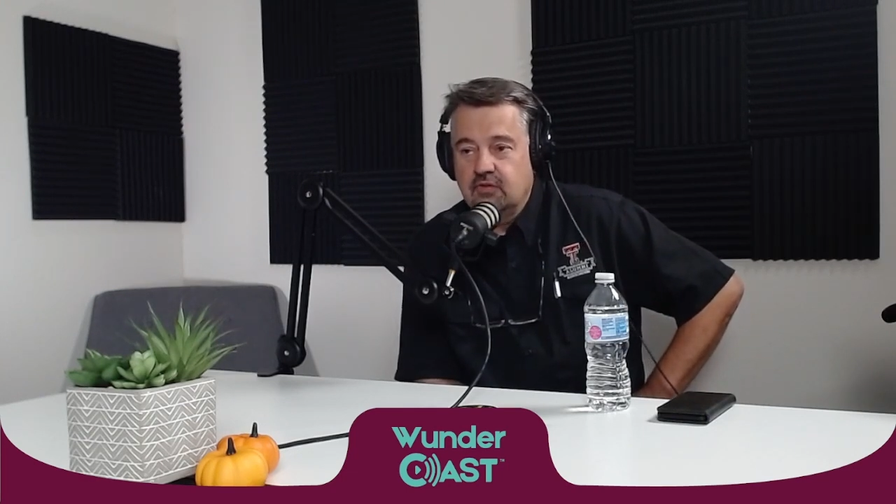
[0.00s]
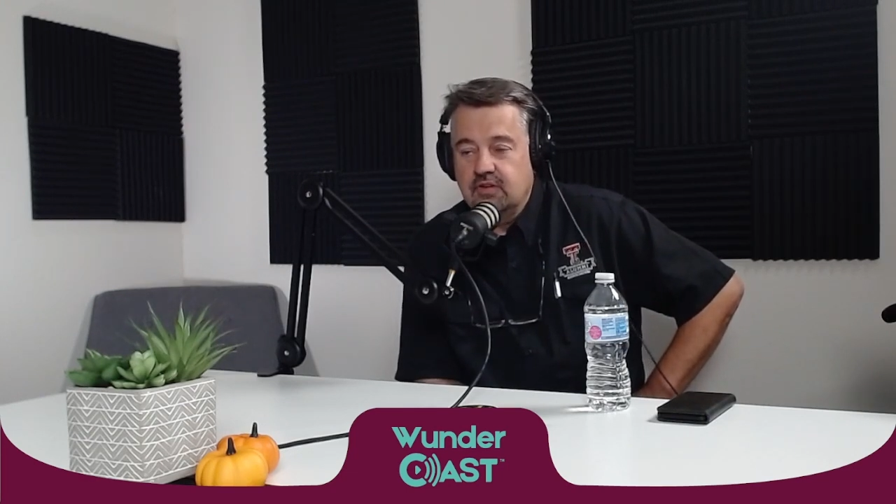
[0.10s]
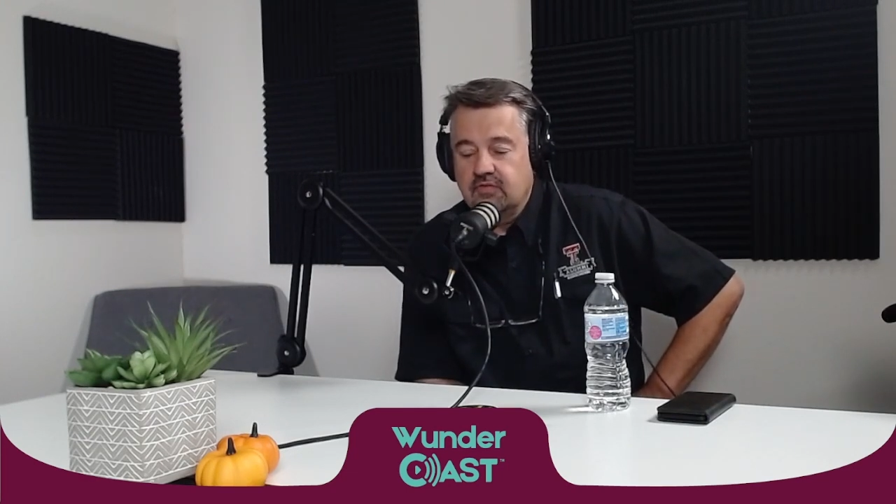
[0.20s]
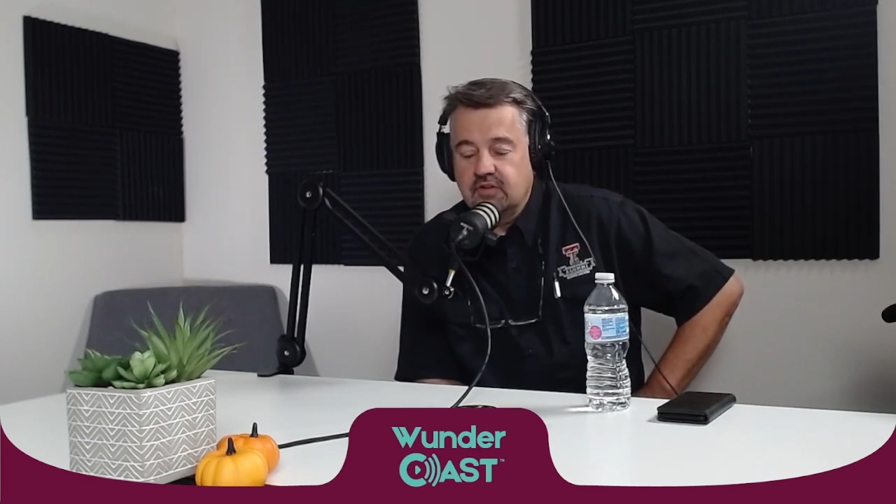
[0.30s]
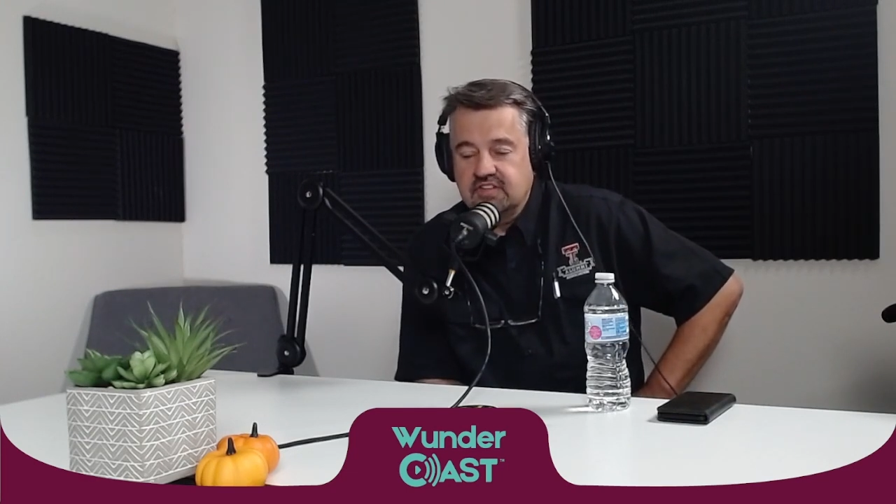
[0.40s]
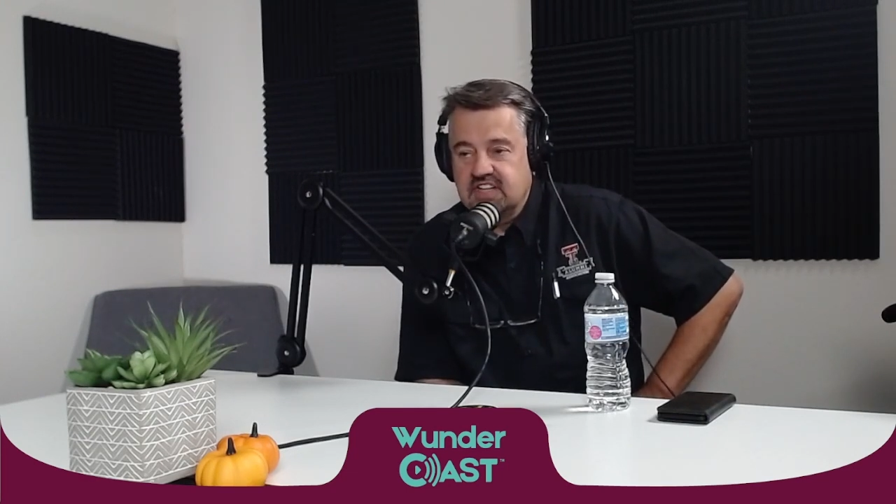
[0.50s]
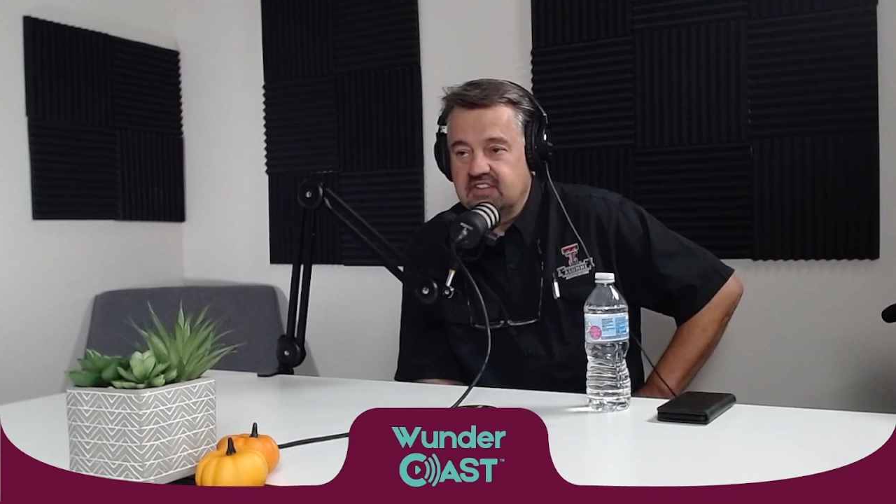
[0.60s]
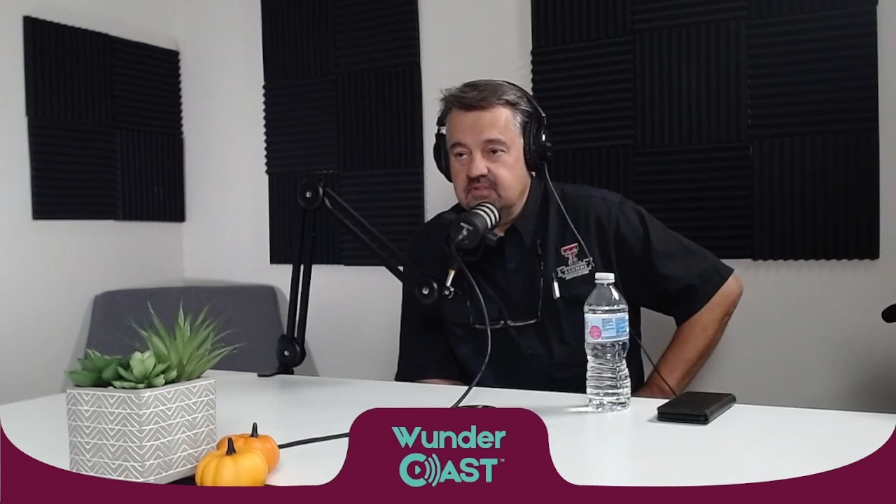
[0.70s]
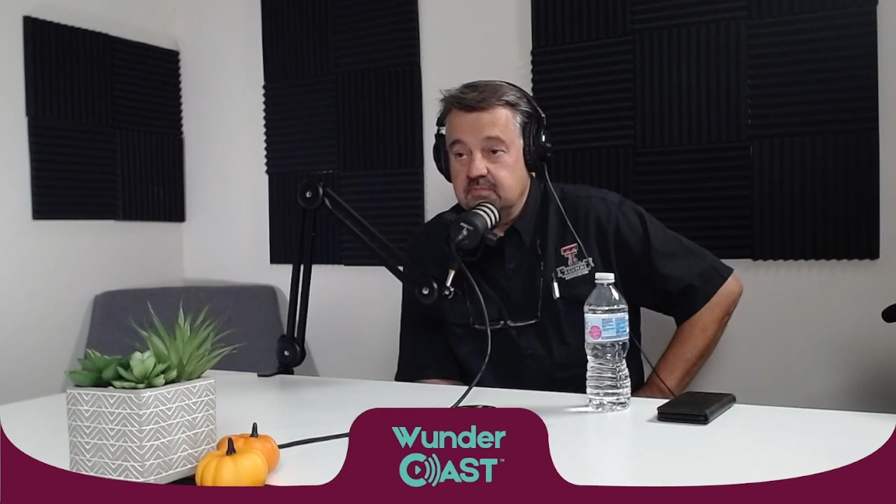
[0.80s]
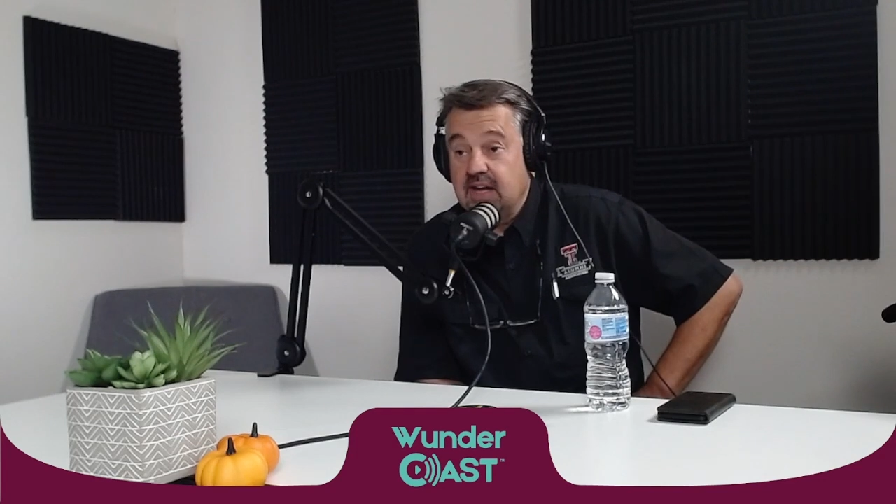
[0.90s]
for the
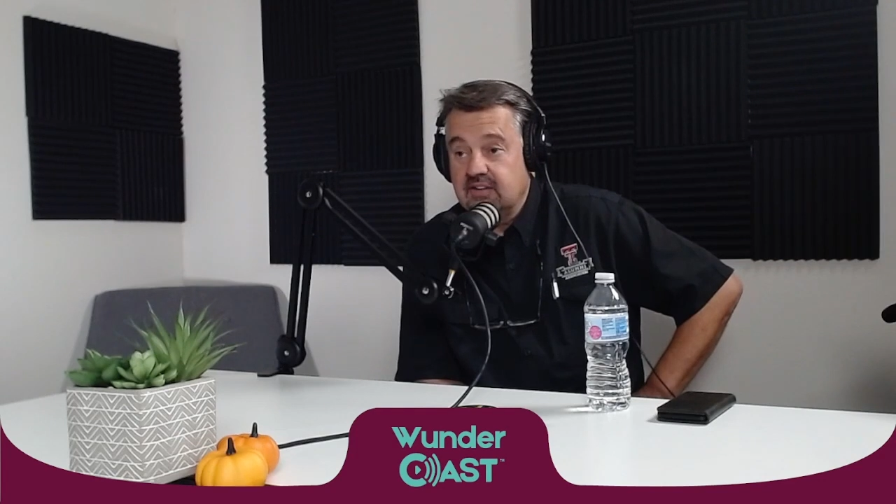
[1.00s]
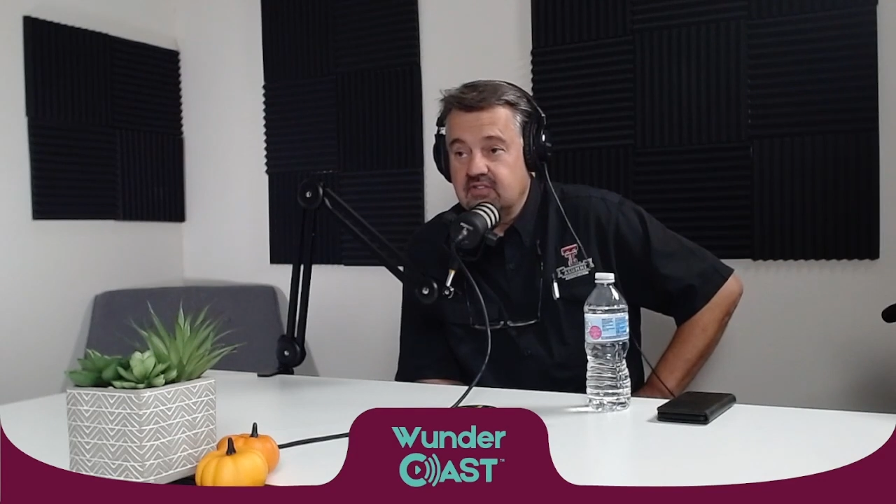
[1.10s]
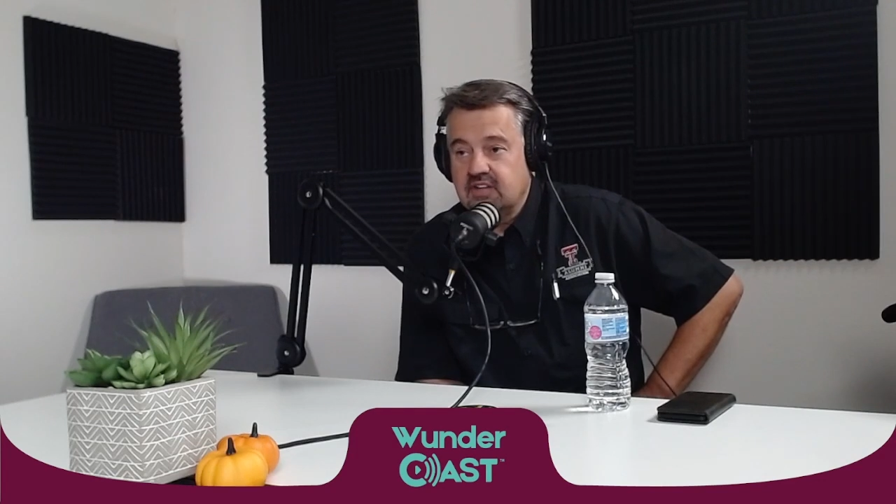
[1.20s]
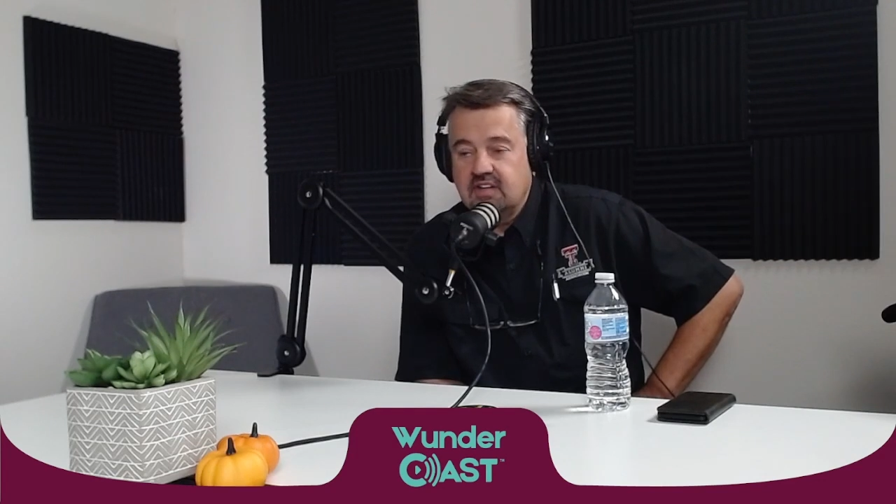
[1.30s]
Texan magazine,